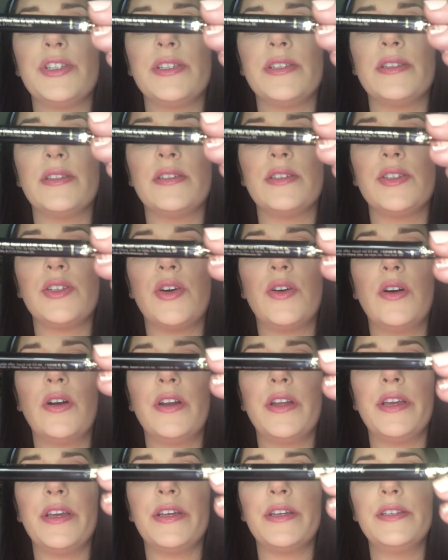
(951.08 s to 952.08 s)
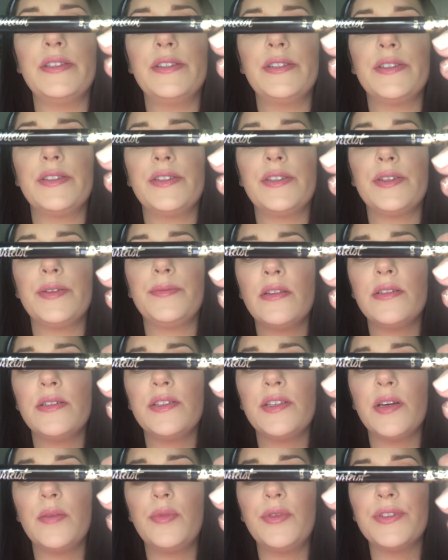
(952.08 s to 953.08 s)
is the Tarteist
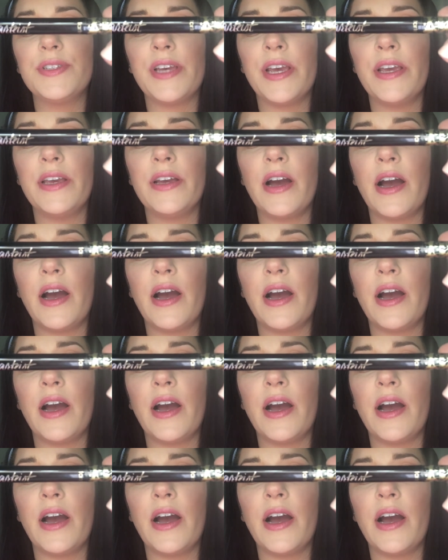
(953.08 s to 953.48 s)
Double Take